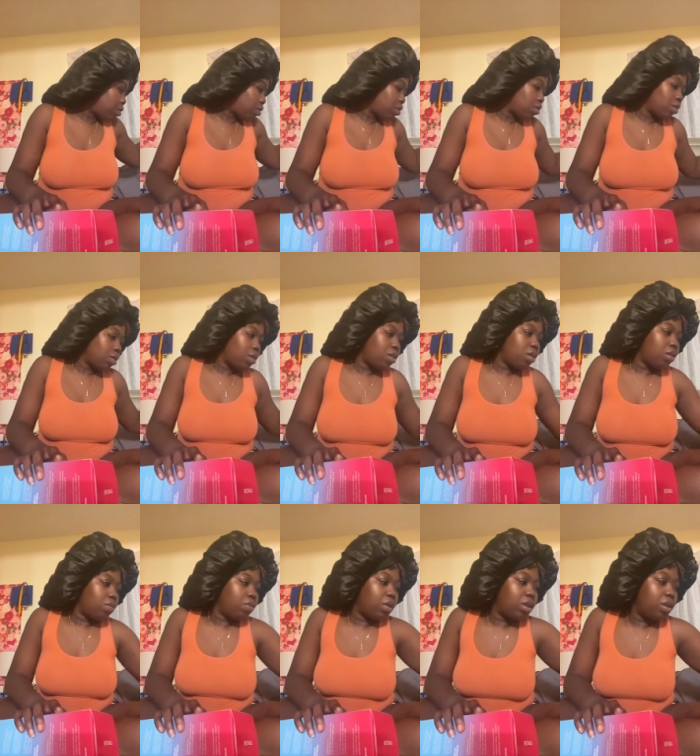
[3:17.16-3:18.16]
Where are the
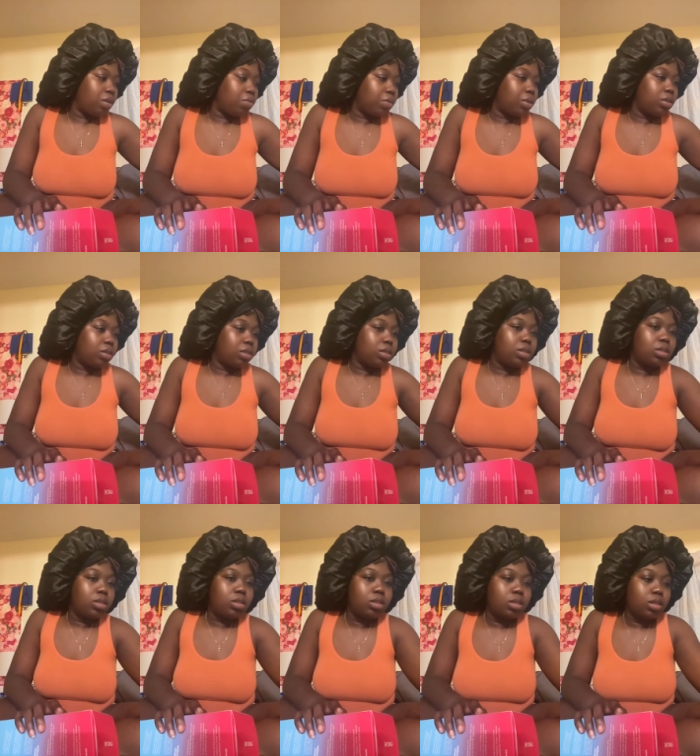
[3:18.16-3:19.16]

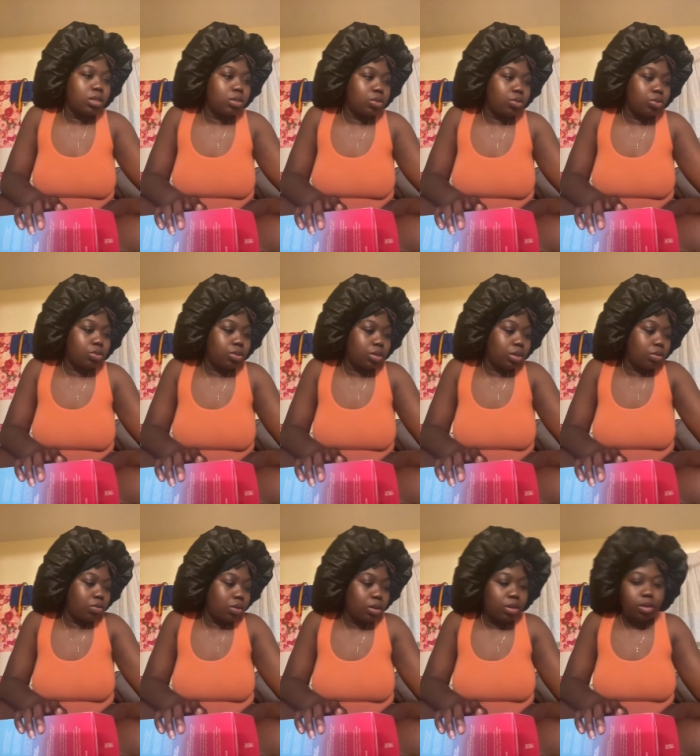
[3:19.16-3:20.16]
scissors? Ah, the
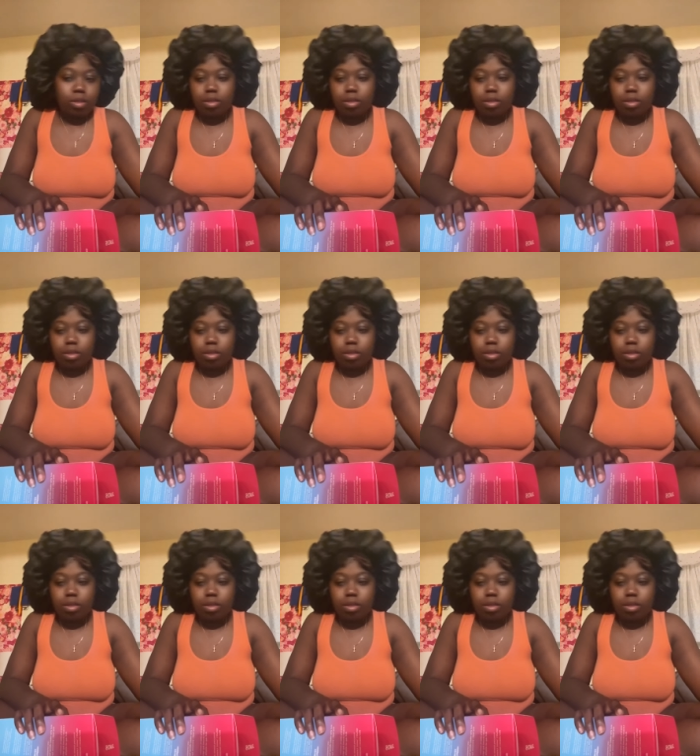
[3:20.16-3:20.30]
scissors.